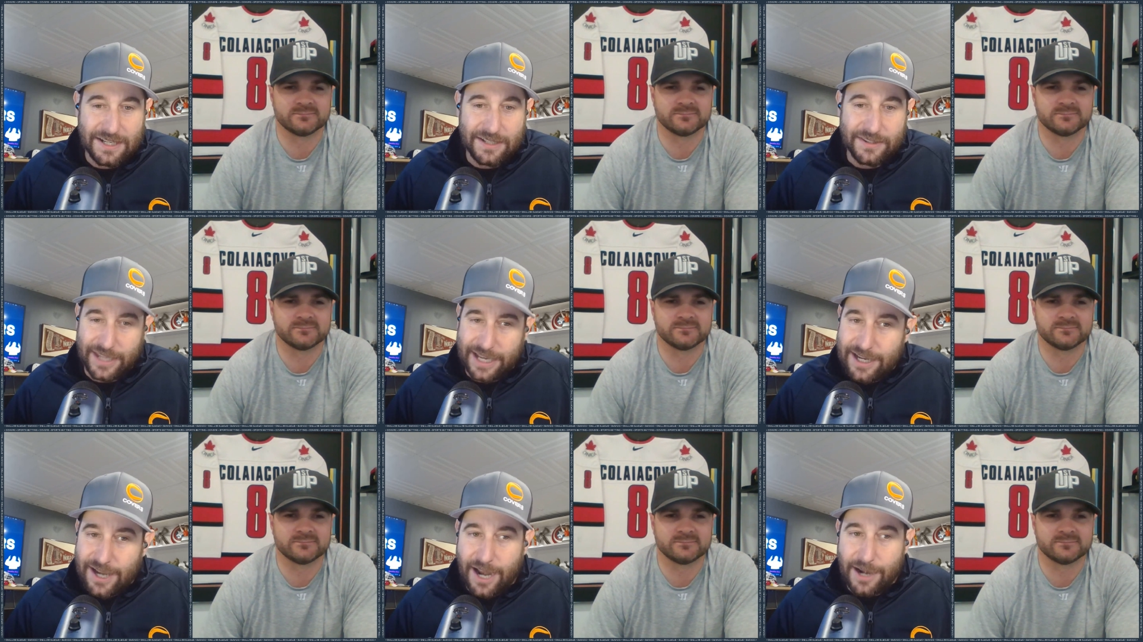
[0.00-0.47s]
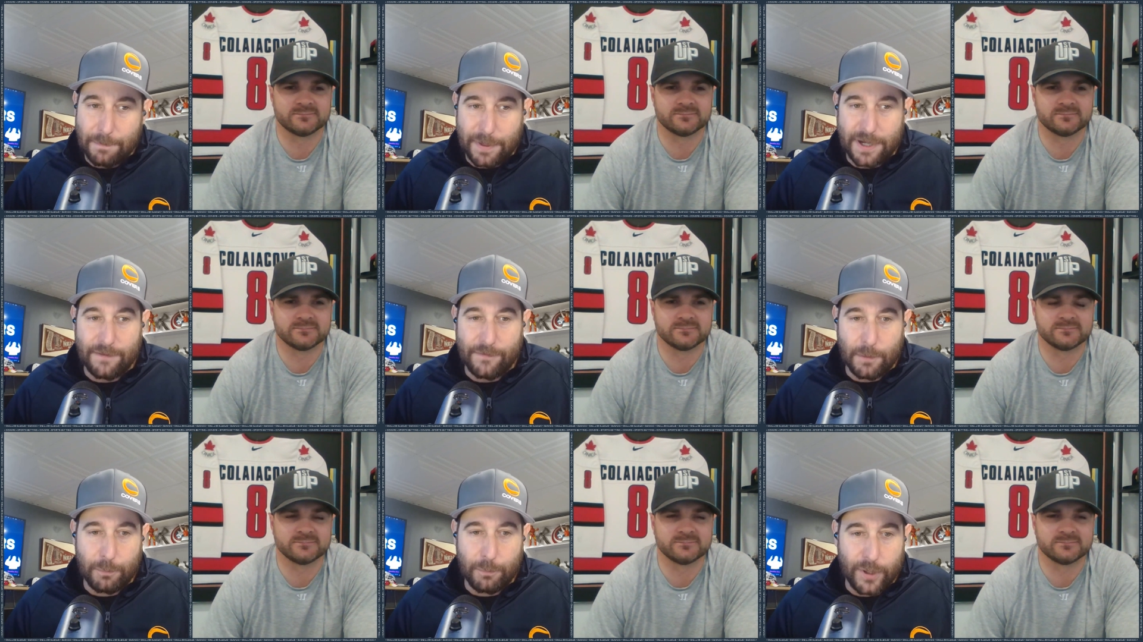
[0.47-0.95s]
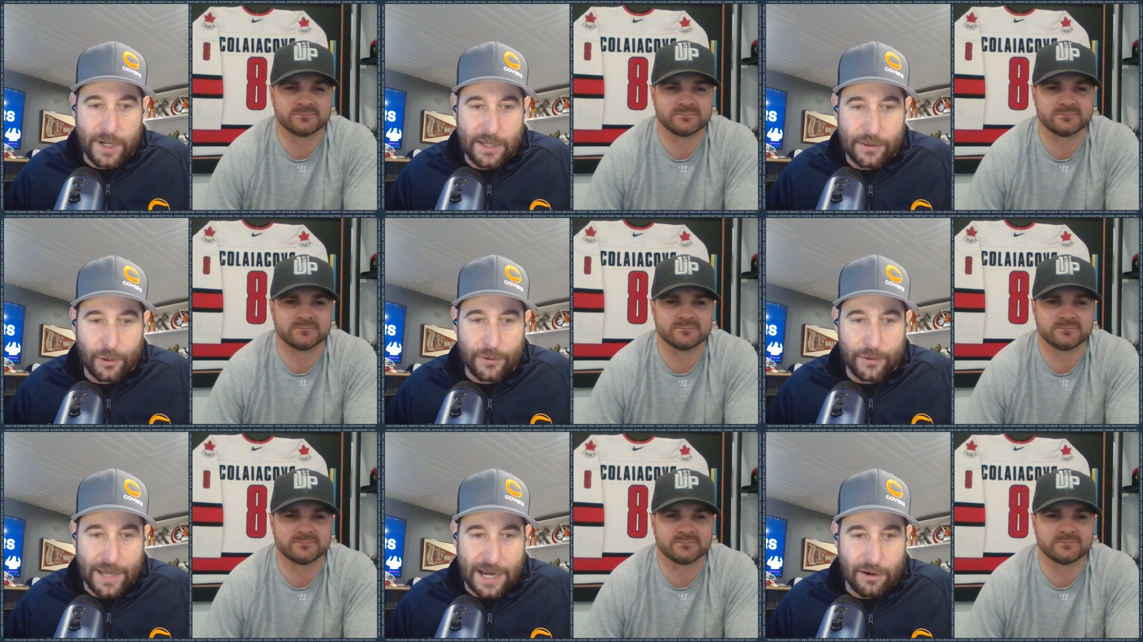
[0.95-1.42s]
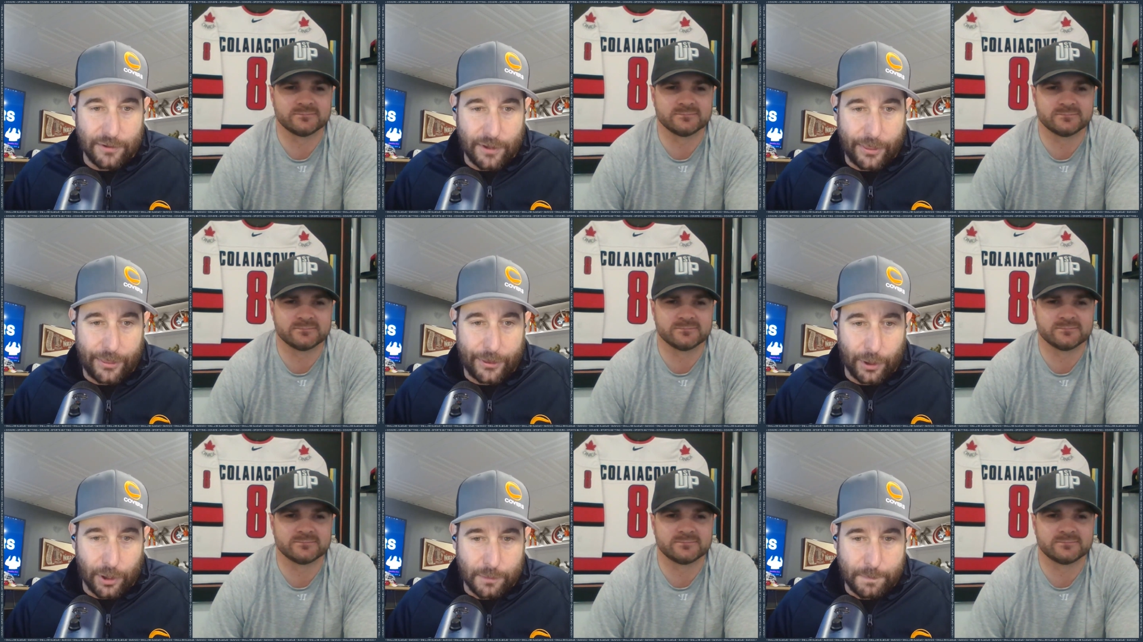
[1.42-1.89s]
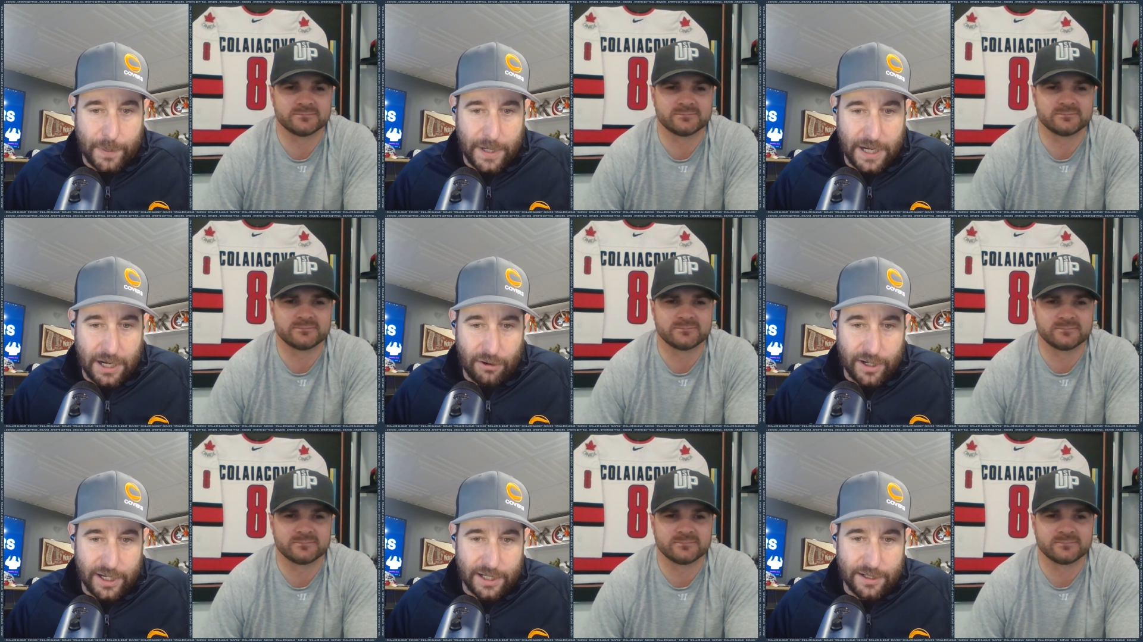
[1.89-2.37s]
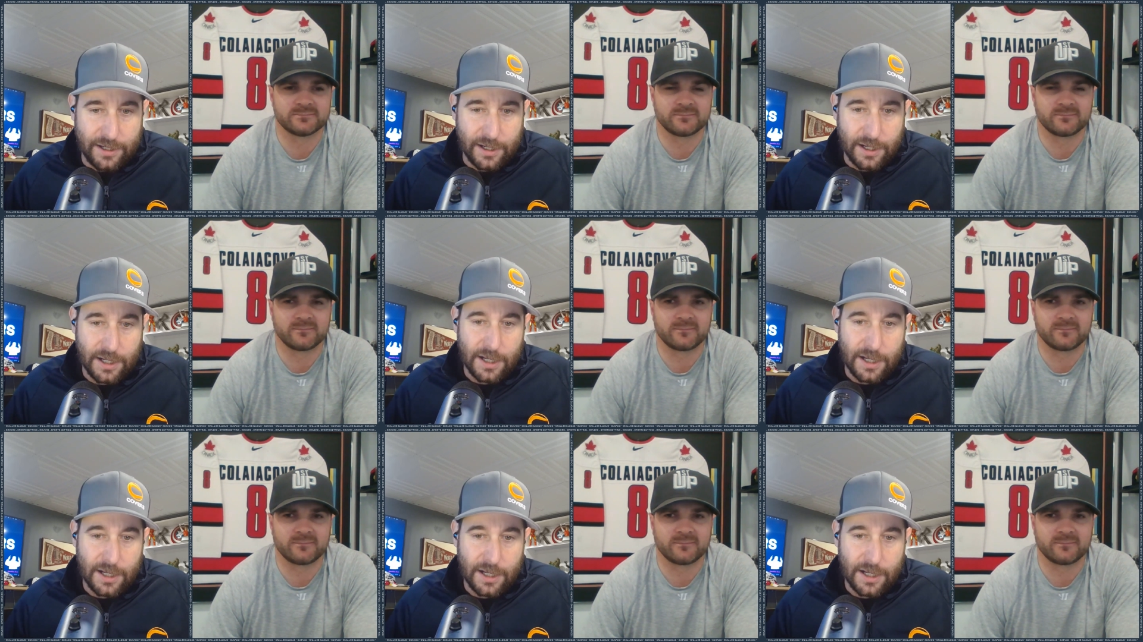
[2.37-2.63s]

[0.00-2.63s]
Speaker 1: they got a bit of a breather there in the third period.